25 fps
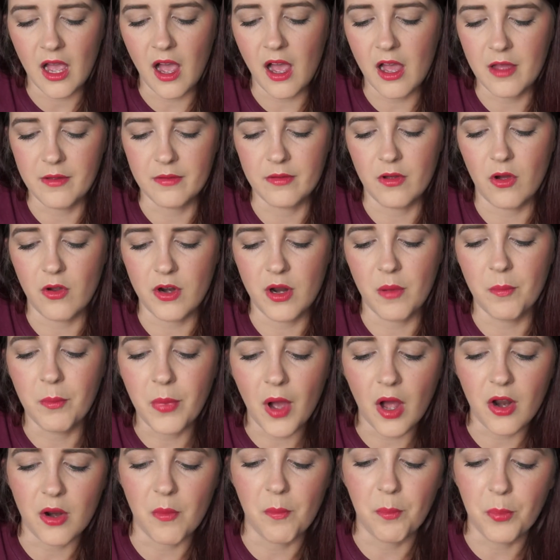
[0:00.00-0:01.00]

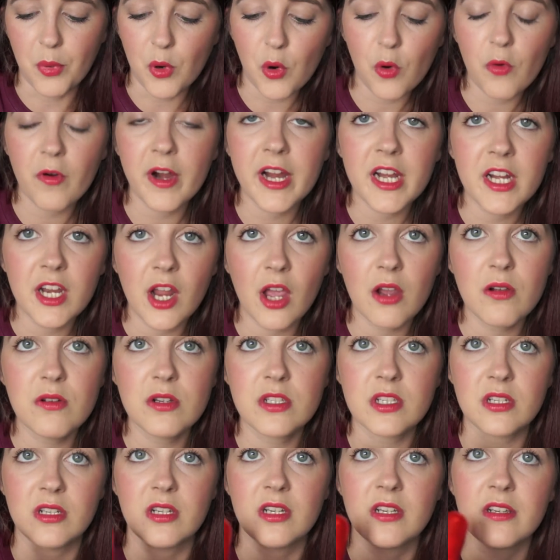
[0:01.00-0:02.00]
On a boring
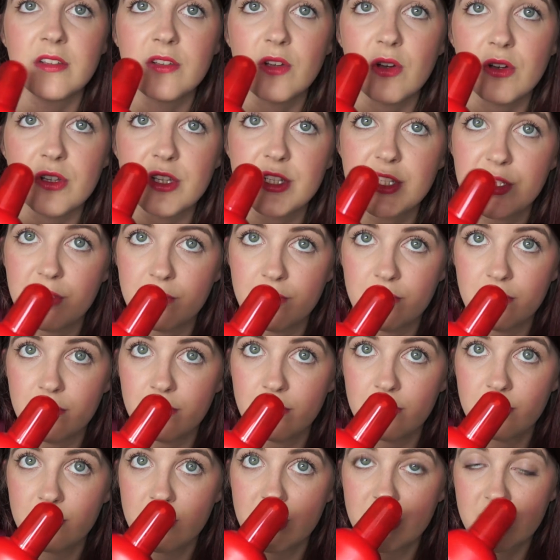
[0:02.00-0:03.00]
note, I got some
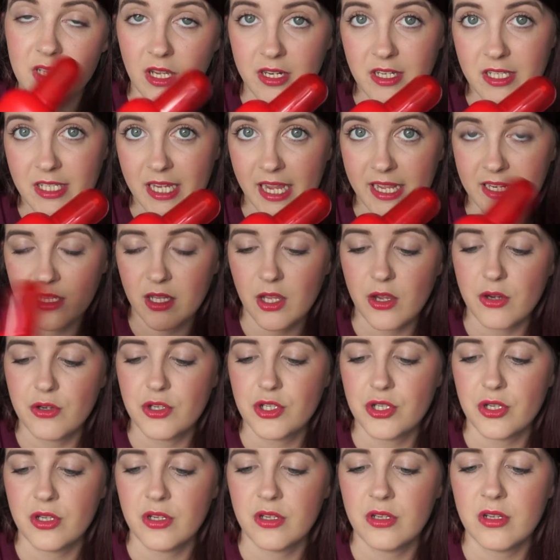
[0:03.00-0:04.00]
suntan
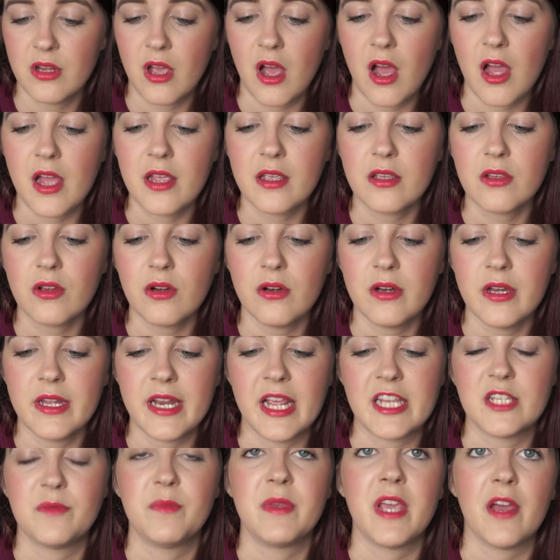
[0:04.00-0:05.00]
lotion. I got an
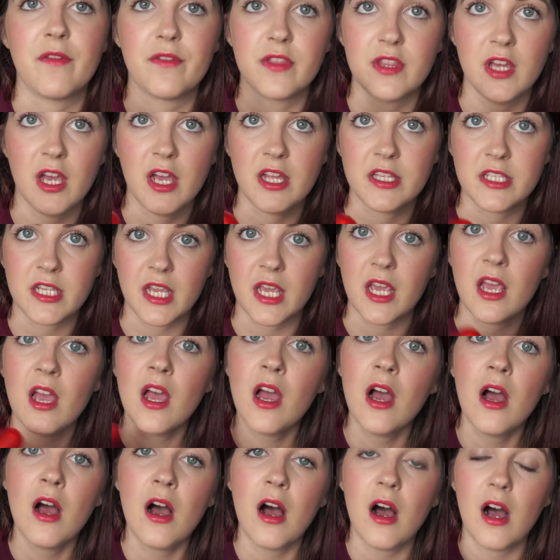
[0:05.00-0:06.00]
SPF 30
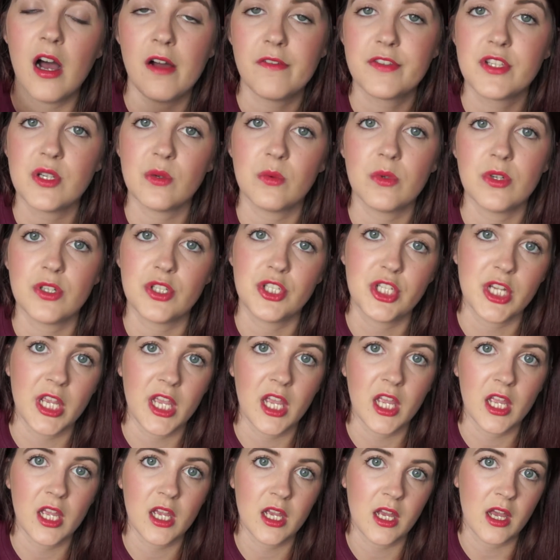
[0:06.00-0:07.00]
after
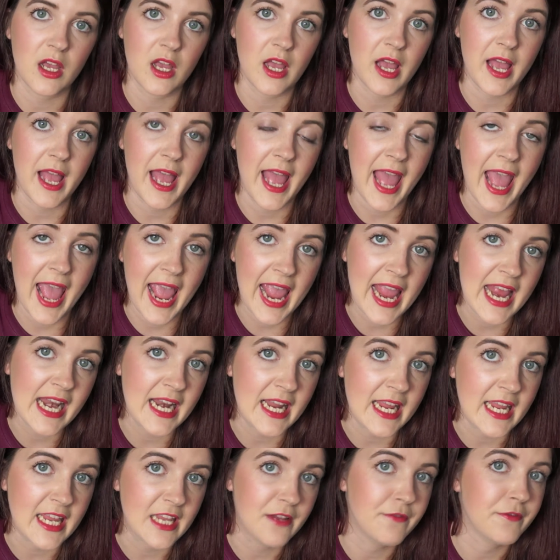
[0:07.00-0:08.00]
watching
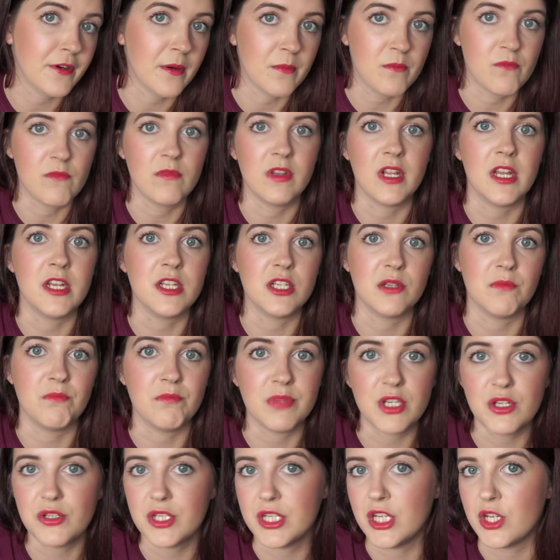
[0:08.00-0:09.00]
Hayley from London
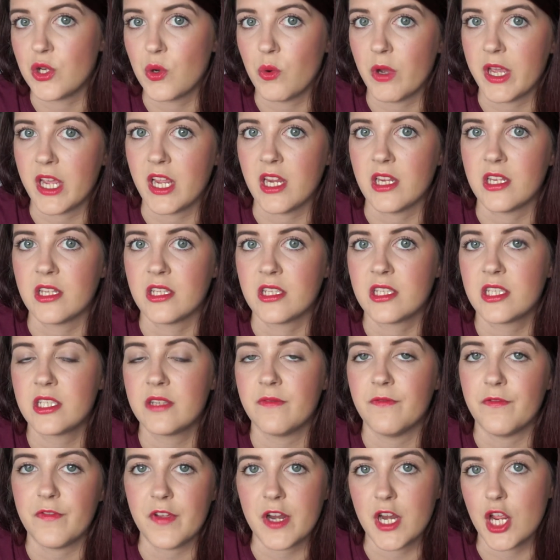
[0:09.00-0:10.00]
Beauty Queen's
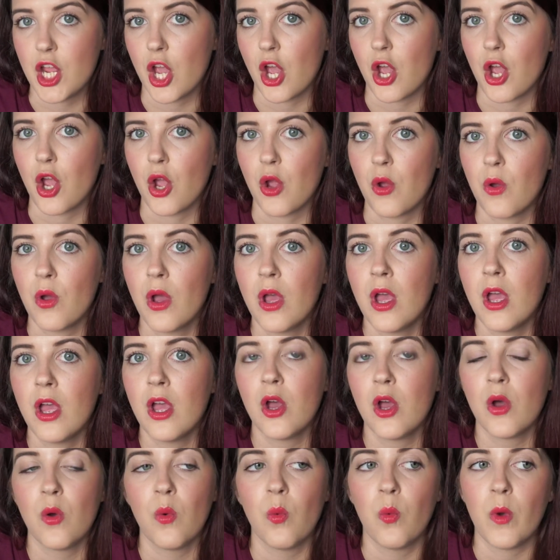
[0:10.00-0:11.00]
video
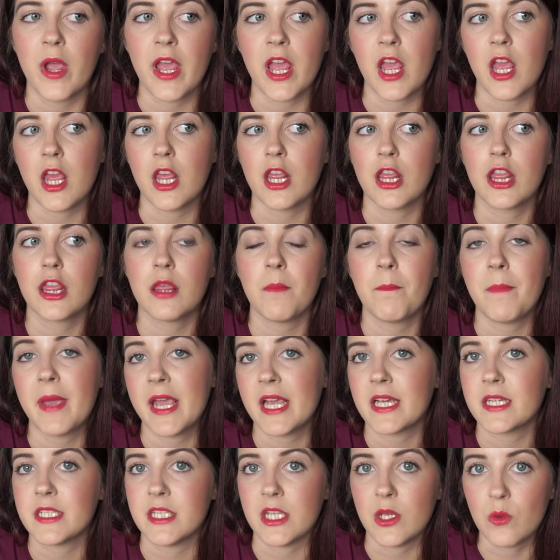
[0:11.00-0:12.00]
with
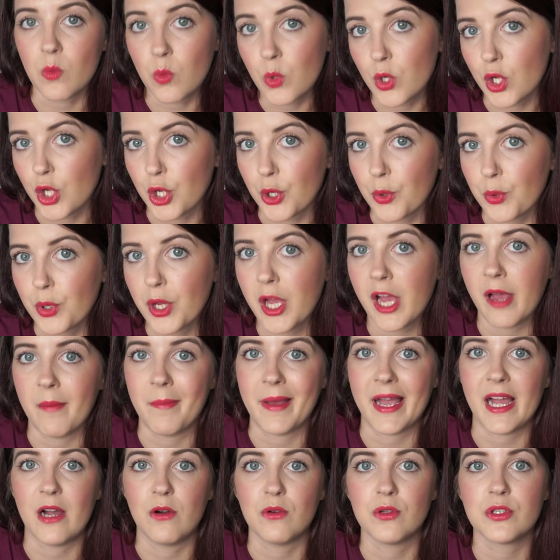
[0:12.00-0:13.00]
Pixie Woo
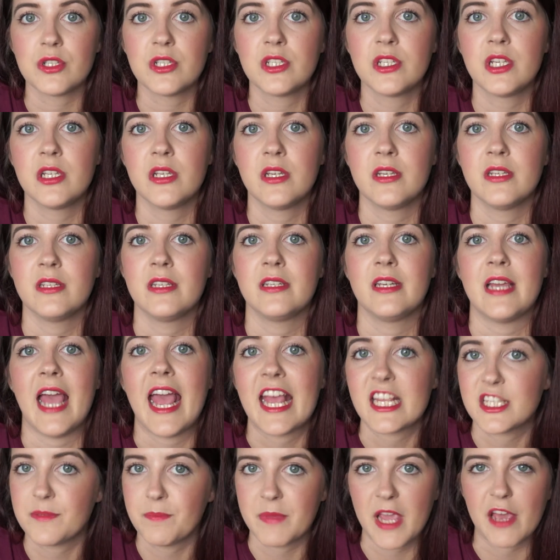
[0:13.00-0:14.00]
about
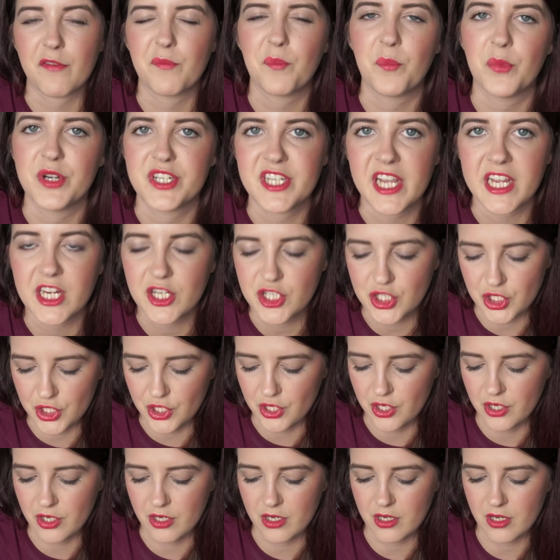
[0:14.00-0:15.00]
SPF
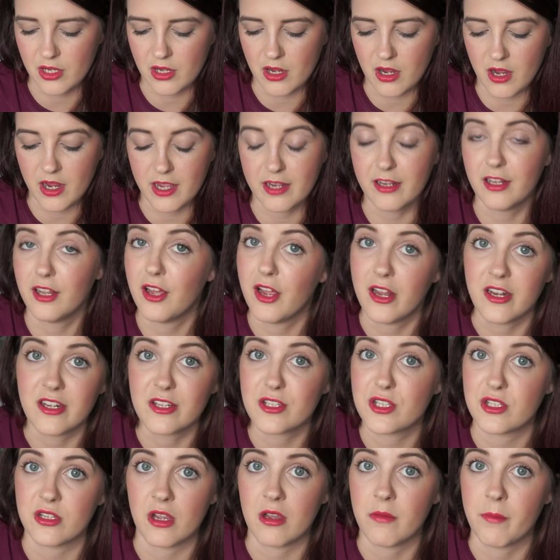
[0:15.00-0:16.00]
protection. I
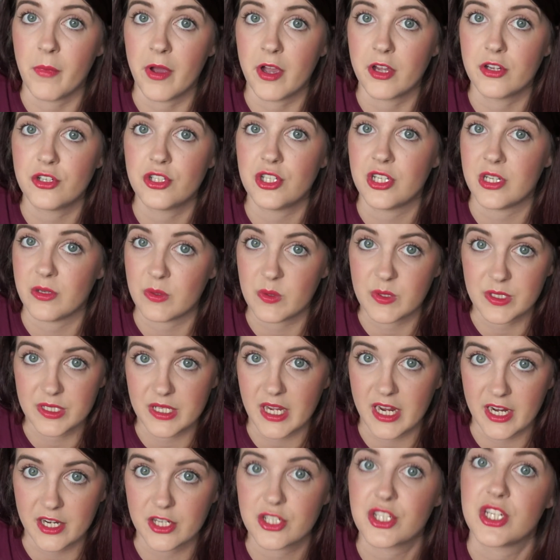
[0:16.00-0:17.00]
learnt so much. It was
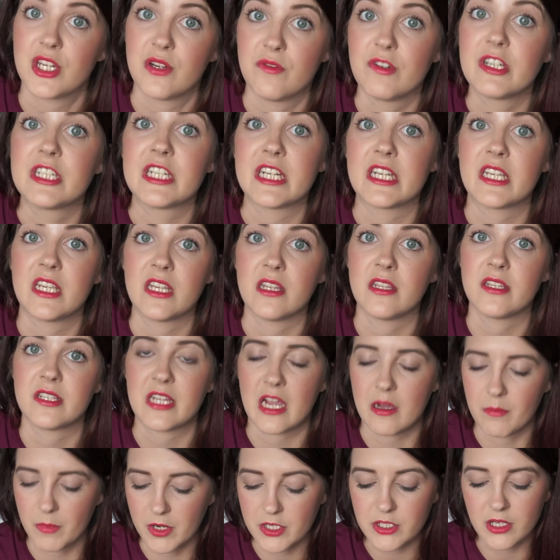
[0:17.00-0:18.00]
actually ridiculous
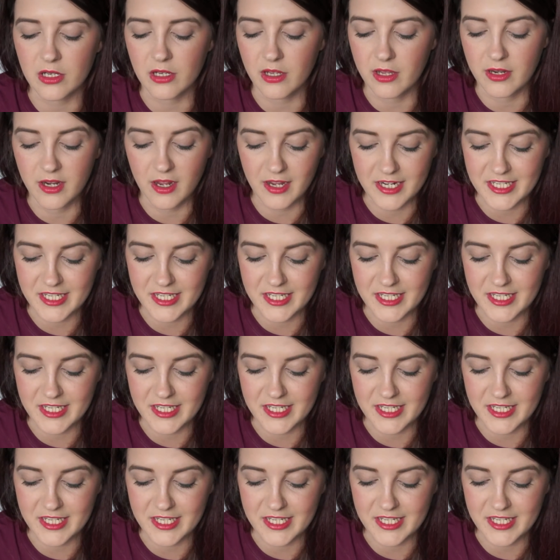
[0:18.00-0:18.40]
how much I learned.